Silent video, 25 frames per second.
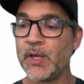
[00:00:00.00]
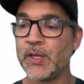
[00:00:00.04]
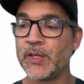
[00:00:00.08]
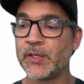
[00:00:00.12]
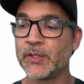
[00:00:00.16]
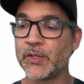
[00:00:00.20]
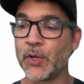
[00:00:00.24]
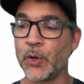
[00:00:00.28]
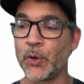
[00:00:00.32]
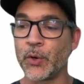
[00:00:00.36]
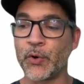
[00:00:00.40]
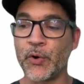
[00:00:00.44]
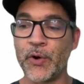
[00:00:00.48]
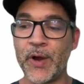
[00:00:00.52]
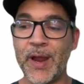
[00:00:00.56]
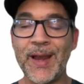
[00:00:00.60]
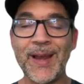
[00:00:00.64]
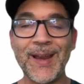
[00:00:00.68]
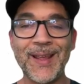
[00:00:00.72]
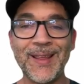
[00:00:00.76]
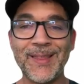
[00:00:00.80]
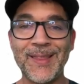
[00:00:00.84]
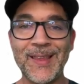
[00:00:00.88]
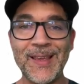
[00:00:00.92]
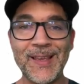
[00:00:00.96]
So
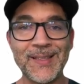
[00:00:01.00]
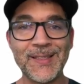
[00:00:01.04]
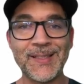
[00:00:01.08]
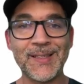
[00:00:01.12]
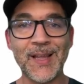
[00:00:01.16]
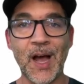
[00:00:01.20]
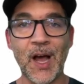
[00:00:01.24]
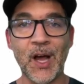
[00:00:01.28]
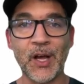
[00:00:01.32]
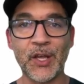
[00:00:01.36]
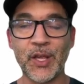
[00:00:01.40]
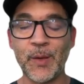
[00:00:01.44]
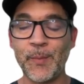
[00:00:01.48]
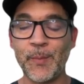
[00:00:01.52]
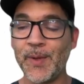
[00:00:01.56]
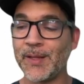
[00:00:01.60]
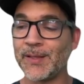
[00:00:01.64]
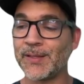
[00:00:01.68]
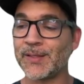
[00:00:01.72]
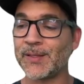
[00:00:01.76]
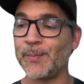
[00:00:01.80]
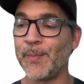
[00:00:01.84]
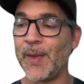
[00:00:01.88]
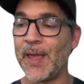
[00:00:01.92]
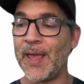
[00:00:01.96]
creating these
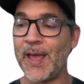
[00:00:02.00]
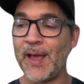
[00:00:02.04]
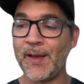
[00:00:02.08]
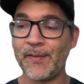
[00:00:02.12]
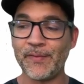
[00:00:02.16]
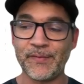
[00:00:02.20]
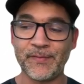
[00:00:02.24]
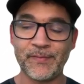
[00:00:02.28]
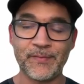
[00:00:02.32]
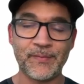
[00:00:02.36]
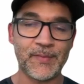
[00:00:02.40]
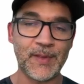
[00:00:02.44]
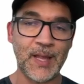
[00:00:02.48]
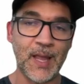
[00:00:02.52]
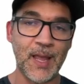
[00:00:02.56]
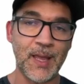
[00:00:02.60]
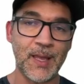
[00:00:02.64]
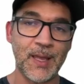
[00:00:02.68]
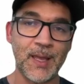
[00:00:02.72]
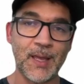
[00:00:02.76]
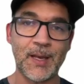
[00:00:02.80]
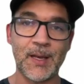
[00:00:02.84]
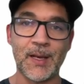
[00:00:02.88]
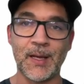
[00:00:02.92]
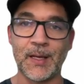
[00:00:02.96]
documents may have
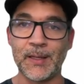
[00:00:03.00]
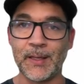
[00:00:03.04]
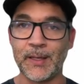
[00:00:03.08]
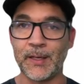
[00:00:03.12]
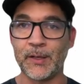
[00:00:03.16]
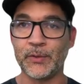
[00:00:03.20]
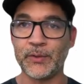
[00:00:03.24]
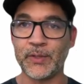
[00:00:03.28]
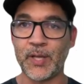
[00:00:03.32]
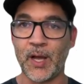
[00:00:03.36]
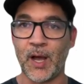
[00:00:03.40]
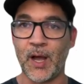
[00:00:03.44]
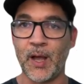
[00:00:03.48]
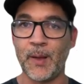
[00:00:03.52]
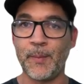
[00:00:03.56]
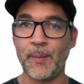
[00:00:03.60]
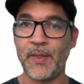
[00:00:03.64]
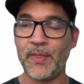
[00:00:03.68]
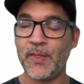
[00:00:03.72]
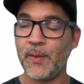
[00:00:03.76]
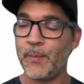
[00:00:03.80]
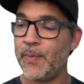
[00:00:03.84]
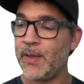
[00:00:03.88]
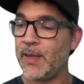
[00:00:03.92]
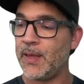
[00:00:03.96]
taken a little time
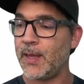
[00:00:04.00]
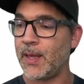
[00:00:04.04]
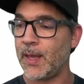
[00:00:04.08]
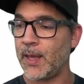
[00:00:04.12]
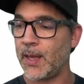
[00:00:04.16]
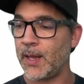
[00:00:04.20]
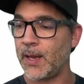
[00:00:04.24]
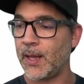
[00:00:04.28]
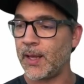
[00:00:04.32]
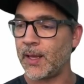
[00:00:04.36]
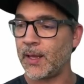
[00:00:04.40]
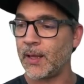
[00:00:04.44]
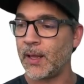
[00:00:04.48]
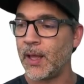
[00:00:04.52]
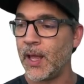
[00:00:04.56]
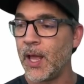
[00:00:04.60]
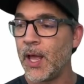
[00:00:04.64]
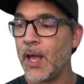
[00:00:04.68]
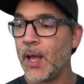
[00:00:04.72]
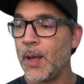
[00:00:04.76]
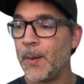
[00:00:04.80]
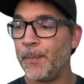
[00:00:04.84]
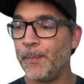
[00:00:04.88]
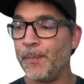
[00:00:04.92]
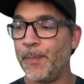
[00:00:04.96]
at the beginning,
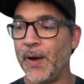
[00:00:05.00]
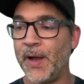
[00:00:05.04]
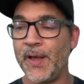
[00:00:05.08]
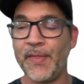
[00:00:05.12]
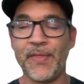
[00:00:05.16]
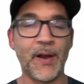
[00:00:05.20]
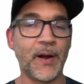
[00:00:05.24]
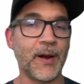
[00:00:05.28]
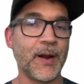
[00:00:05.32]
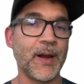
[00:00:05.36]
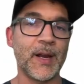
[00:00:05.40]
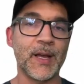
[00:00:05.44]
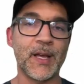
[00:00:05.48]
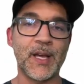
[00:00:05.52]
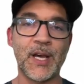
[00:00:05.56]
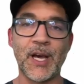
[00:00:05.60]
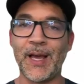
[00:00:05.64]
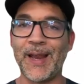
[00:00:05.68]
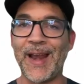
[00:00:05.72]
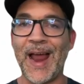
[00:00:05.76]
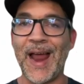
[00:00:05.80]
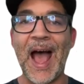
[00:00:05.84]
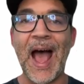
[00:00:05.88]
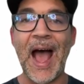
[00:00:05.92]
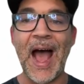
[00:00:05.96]
but they're going to
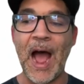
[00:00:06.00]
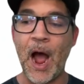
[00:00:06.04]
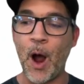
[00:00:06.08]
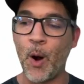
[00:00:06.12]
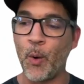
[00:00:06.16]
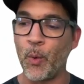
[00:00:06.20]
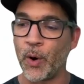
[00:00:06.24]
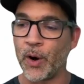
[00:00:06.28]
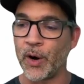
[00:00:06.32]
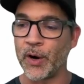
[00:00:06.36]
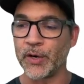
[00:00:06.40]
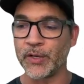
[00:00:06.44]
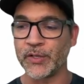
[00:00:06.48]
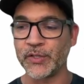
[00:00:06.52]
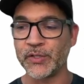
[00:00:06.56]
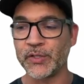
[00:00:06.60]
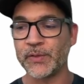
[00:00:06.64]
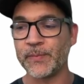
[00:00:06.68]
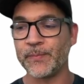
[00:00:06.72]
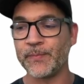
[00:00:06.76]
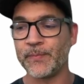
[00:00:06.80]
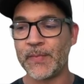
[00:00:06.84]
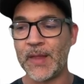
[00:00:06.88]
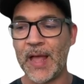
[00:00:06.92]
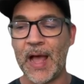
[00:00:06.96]
cut
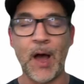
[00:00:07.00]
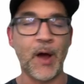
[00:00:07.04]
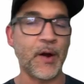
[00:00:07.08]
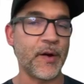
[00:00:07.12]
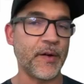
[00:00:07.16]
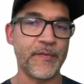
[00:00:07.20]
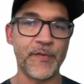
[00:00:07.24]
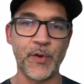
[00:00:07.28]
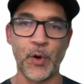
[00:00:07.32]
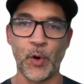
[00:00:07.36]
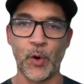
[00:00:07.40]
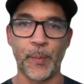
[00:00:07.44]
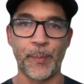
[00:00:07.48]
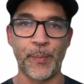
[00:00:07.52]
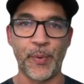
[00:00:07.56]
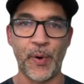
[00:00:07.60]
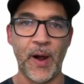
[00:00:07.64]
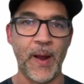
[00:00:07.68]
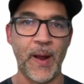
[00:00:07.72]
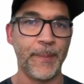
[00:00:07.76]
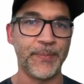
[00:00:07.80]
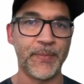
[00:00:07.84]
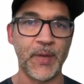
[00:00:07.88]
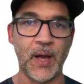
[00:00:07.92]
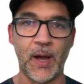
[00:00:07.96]
hours out of your
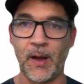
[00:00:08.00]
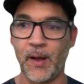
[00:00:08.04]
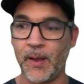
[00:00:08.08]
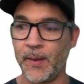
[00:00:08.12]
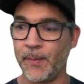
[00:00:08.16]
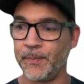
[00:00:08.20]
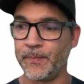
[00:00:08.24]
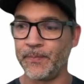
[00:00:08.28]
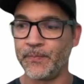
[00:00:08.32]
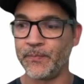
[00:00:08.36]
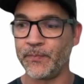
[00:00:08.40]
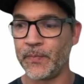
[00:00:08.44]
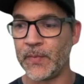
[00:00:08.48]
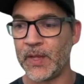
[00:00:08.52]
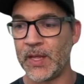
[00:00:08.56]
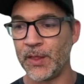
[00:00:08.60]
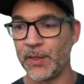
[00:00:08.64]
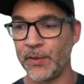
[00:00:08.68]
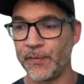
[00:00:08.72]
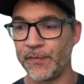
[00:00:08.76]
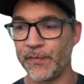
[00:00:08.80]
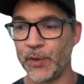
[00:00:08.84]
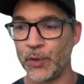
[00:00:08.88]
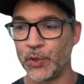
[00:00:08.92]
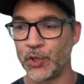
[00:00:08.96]
prep time in
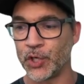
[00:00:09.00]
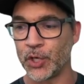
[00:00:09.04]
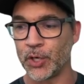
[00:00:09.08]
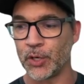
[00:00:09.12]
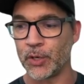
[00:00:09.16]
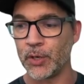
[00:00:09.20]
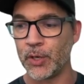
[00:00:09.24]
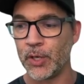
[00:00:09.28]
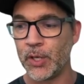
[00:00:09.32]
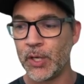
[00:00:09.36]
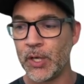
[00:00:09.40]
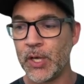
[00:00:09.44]
the future.